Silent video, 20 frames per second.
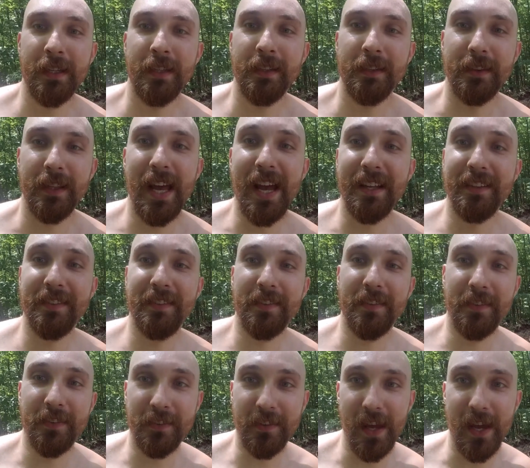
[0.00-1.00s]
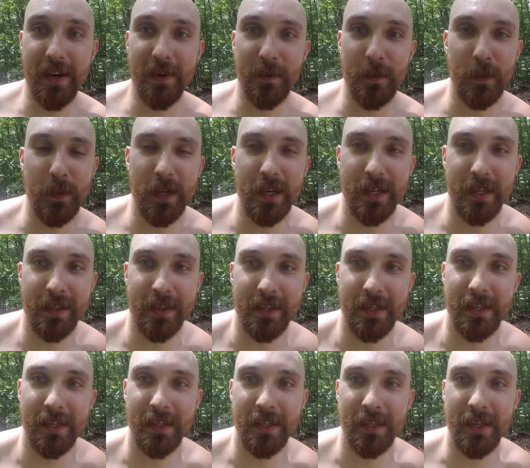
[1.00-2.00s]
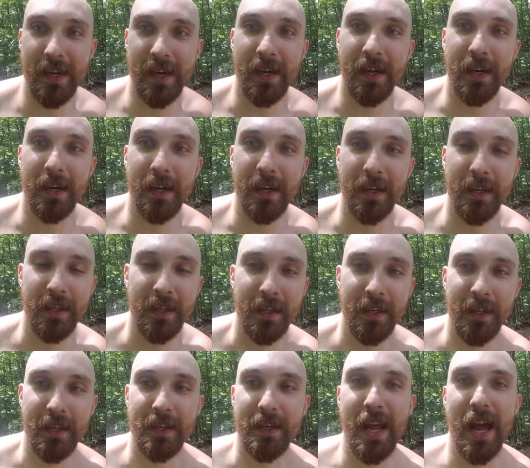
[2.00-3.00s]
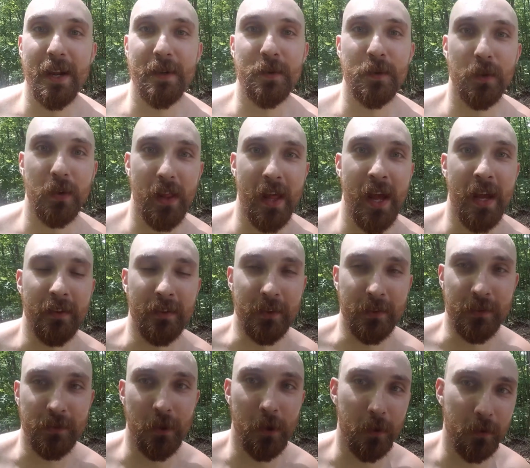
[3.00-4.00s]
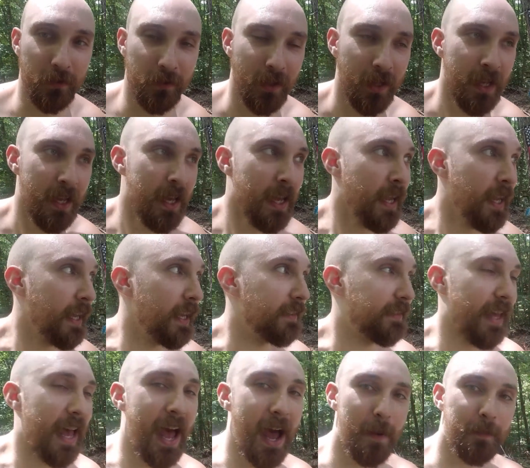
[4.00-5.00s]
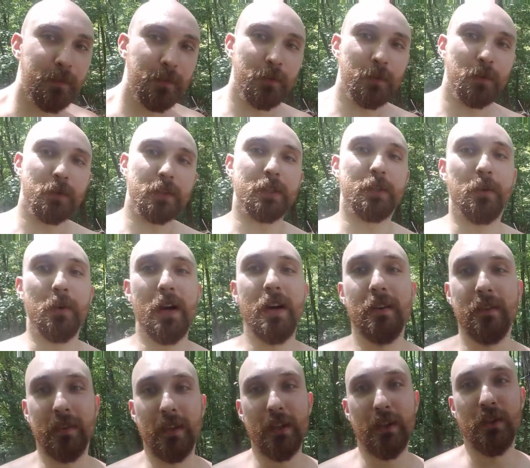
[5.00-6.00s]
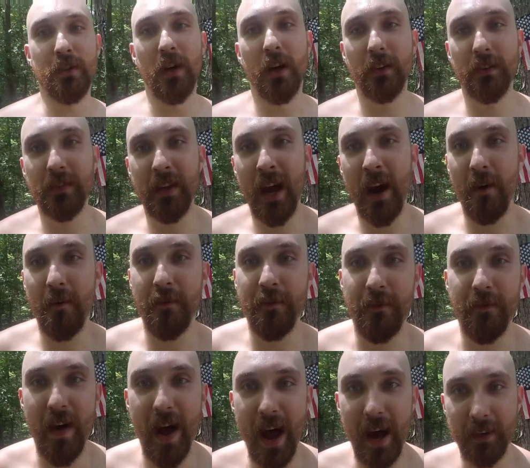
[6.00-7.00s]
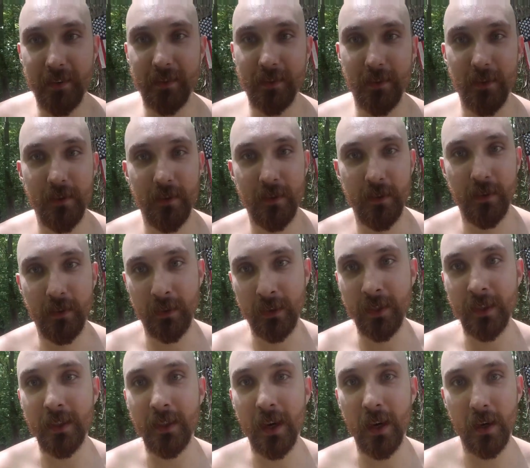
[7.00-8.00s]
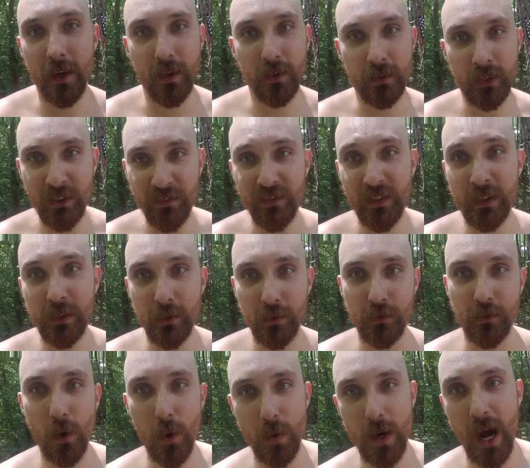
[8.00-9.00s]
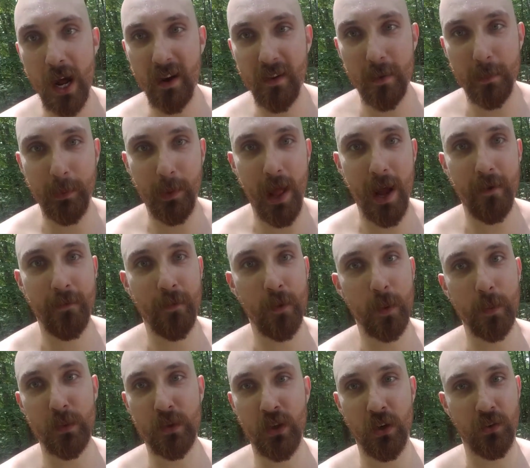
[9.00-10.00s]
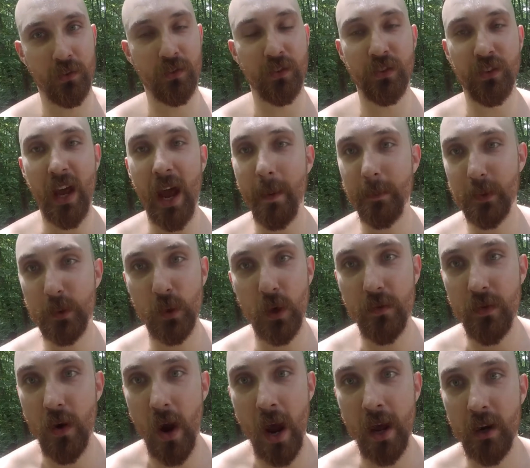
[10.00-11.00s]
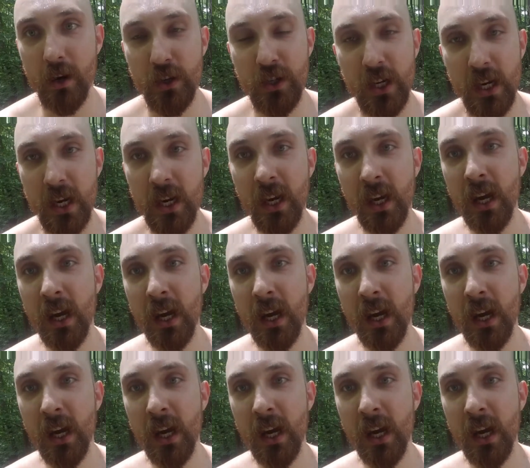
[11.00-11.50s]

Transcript: last set with the natural Atlas stones. It's absolutely crazy just how fast the lifting the stone onto the platform just zaps you of your energy.